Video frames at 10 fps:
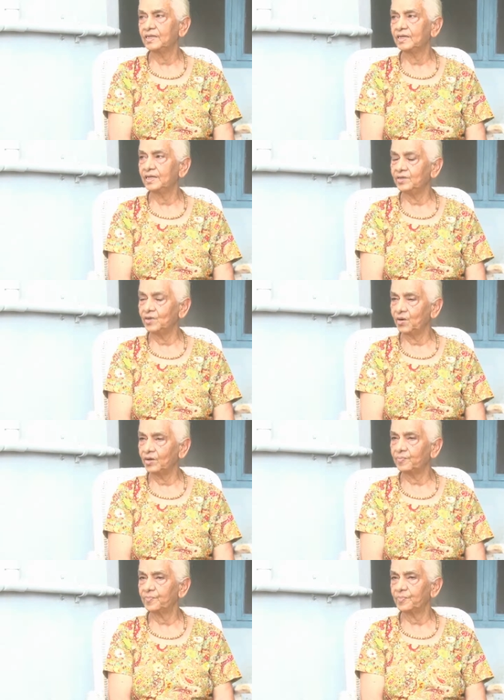in
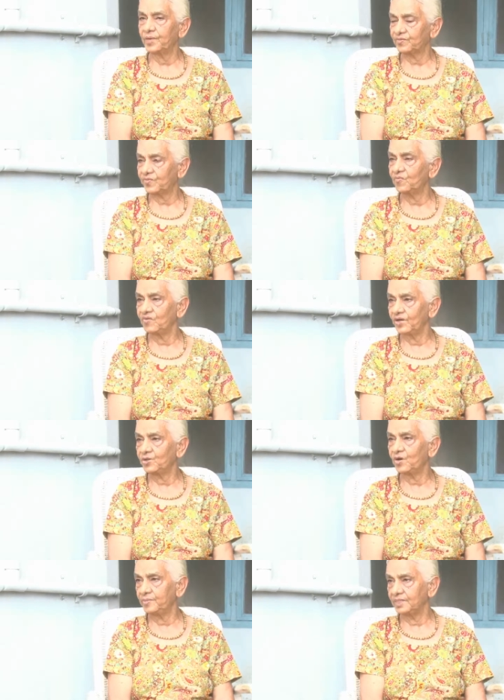your place from where
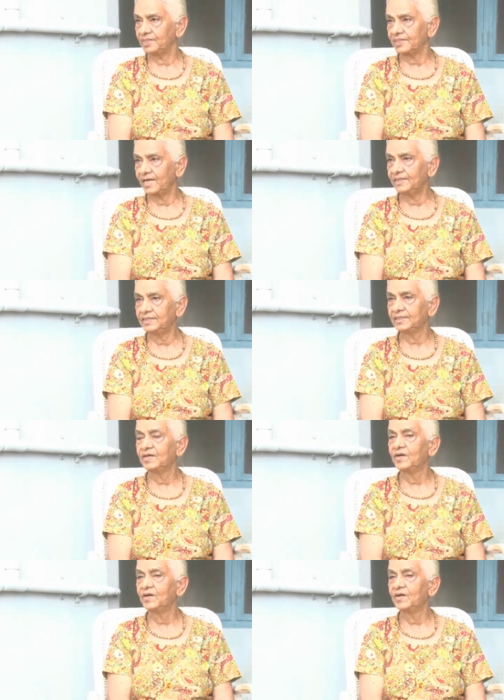you have been sent,